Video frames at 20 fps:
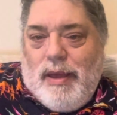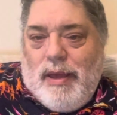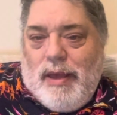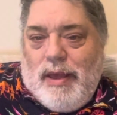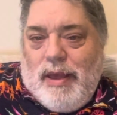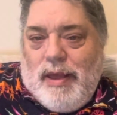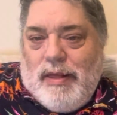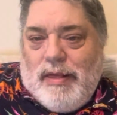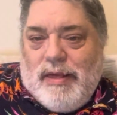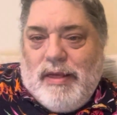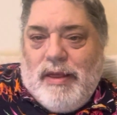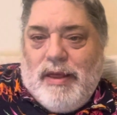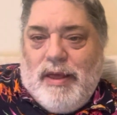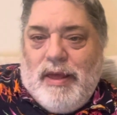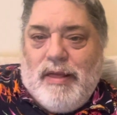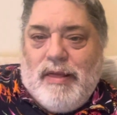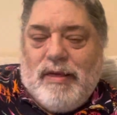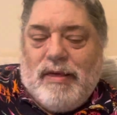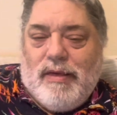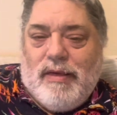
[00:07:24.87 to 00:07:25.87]

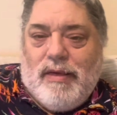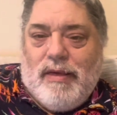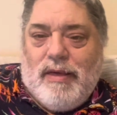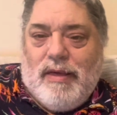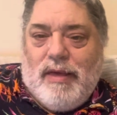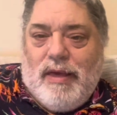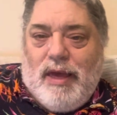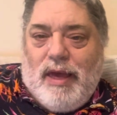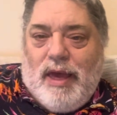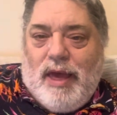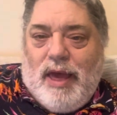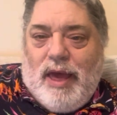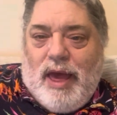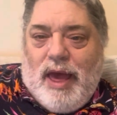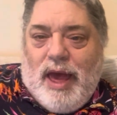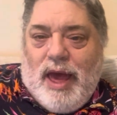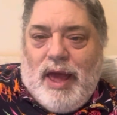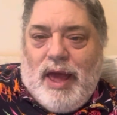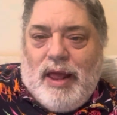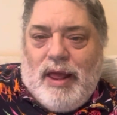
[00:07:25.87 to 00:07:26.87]
incidents
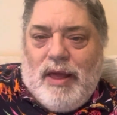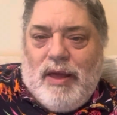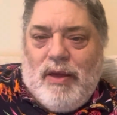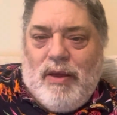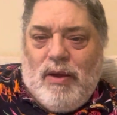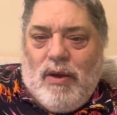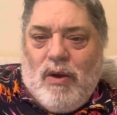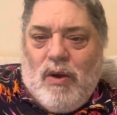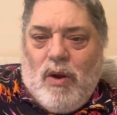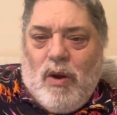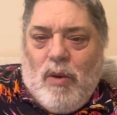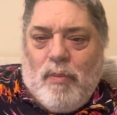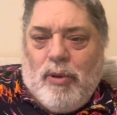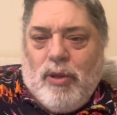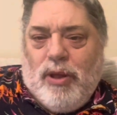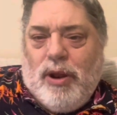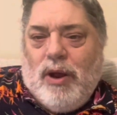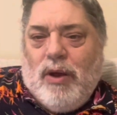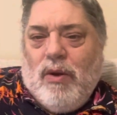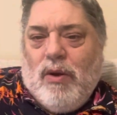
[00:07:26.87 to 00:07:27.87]
at our
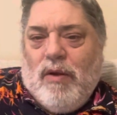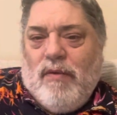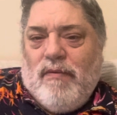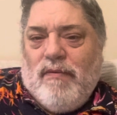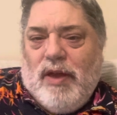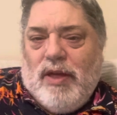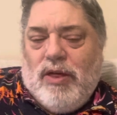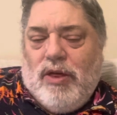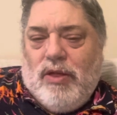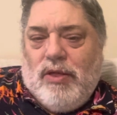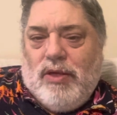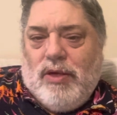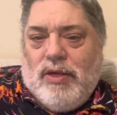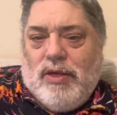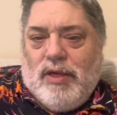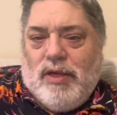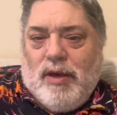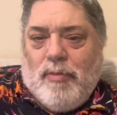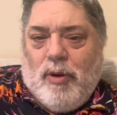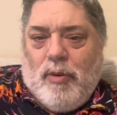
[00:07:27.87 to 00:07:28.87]
political conventions this
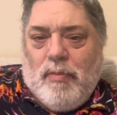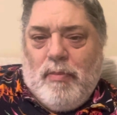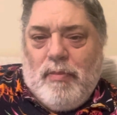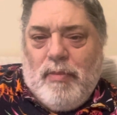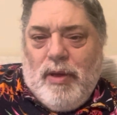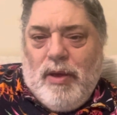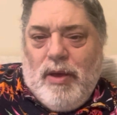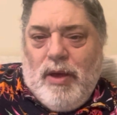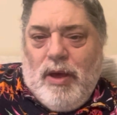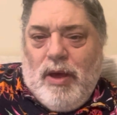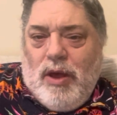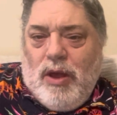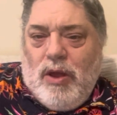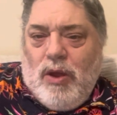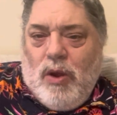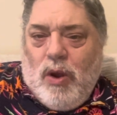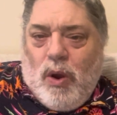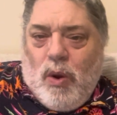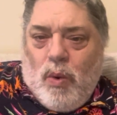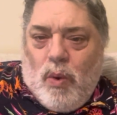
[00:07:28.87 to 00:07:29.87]
summer.
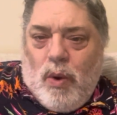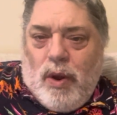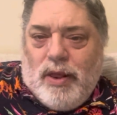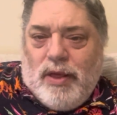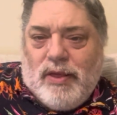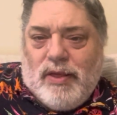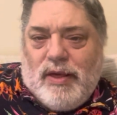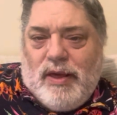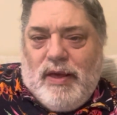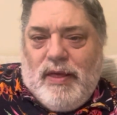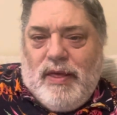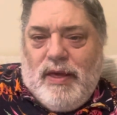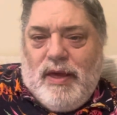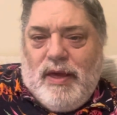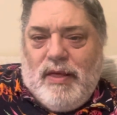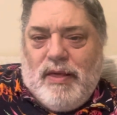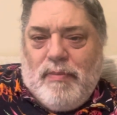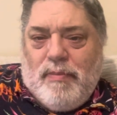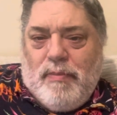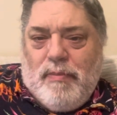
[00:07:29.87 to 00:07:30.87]
You're going to see
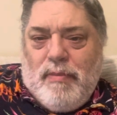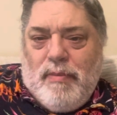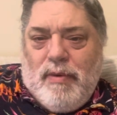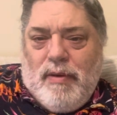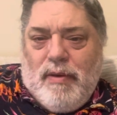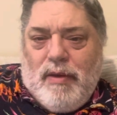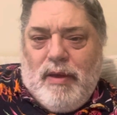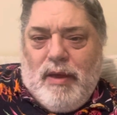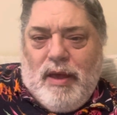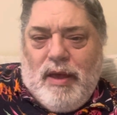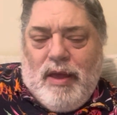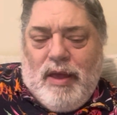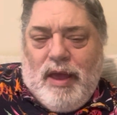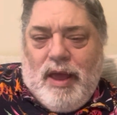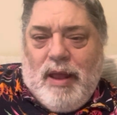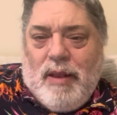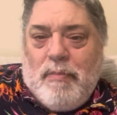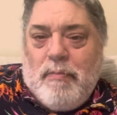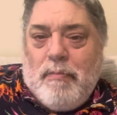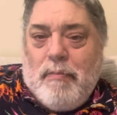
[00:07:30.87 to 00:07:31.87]
these
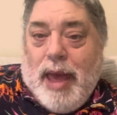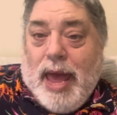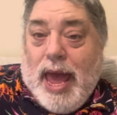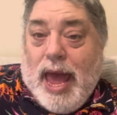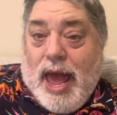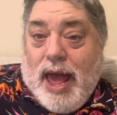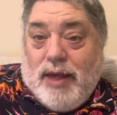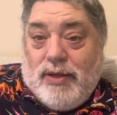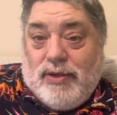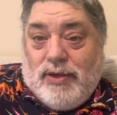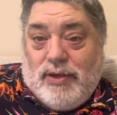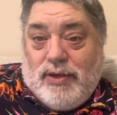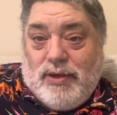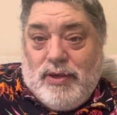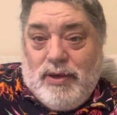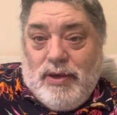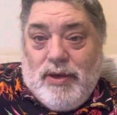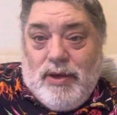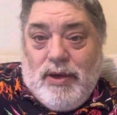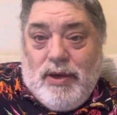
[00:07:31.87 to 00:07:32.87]
in mass
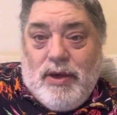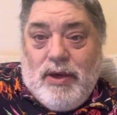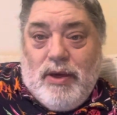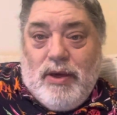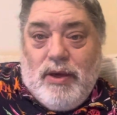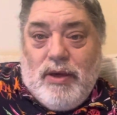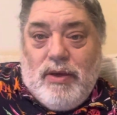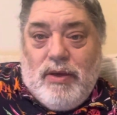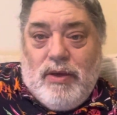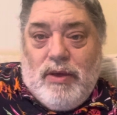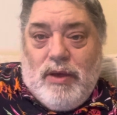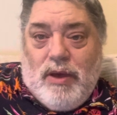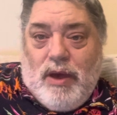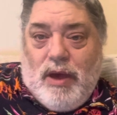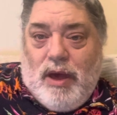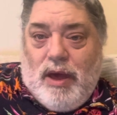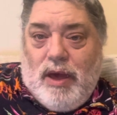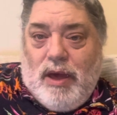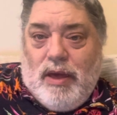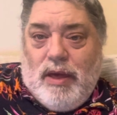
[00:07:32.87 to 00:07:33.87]

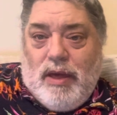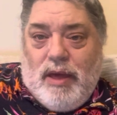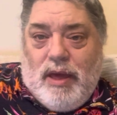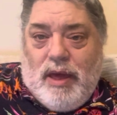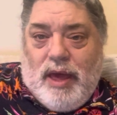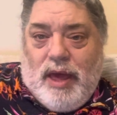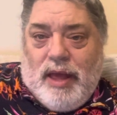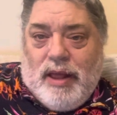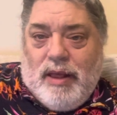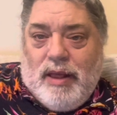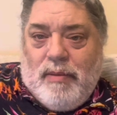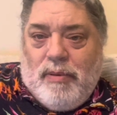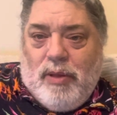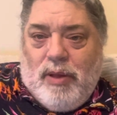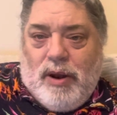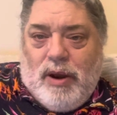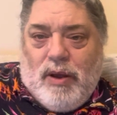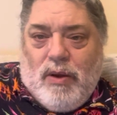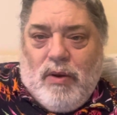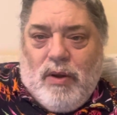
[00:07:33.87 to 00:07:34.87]
uh, at
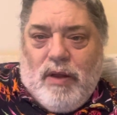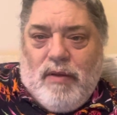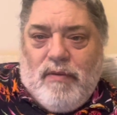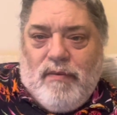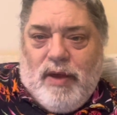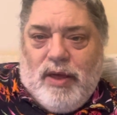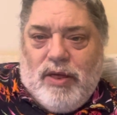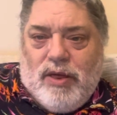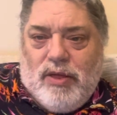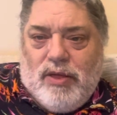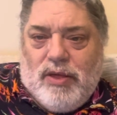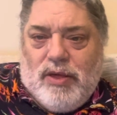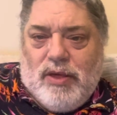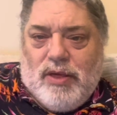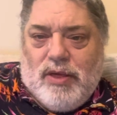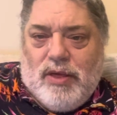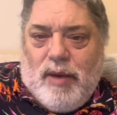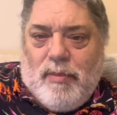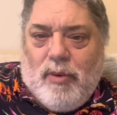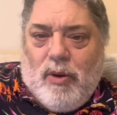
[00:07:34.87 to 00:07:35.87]
political conventions this
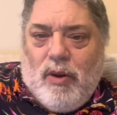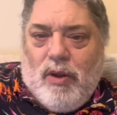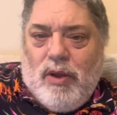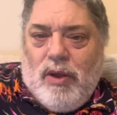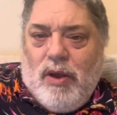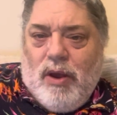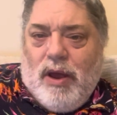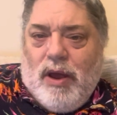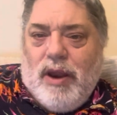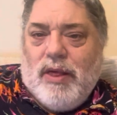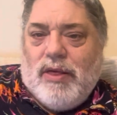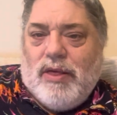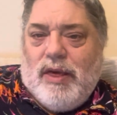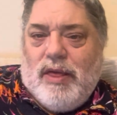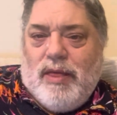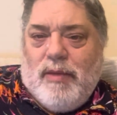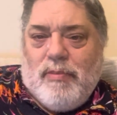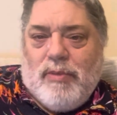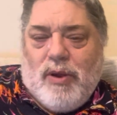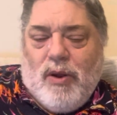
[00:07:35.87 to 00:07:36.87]
summer. You're going to see
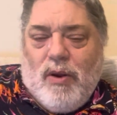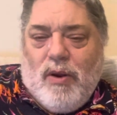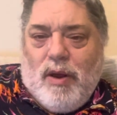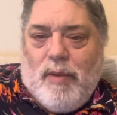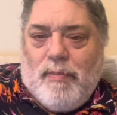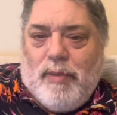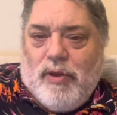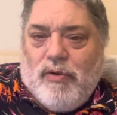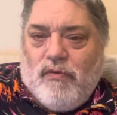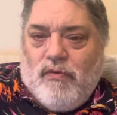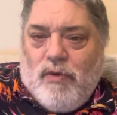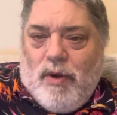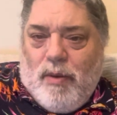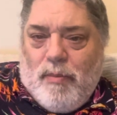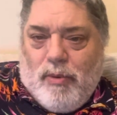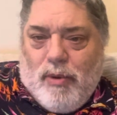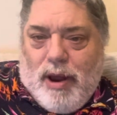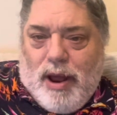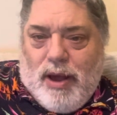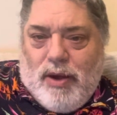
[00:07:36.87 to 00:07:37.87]
them turn up at
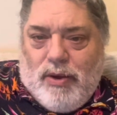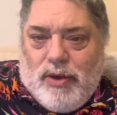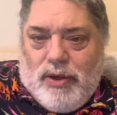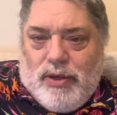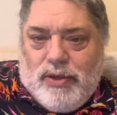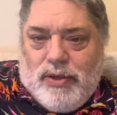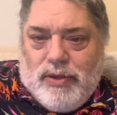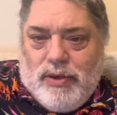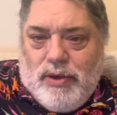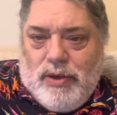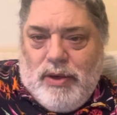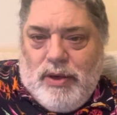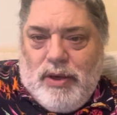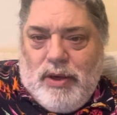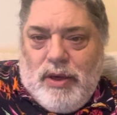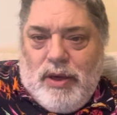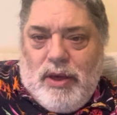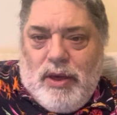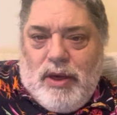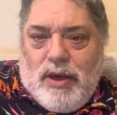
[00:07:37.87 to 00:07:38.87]
Trump rallies.
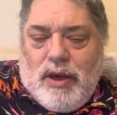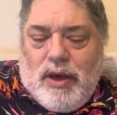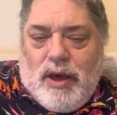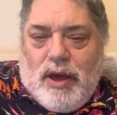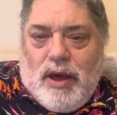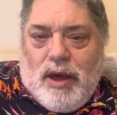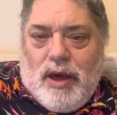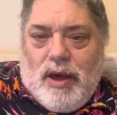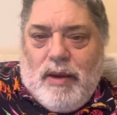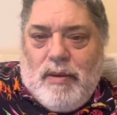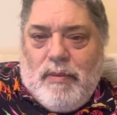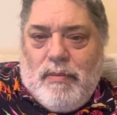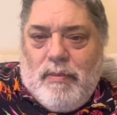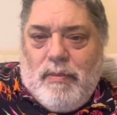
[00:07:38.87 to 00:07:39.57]
Uh,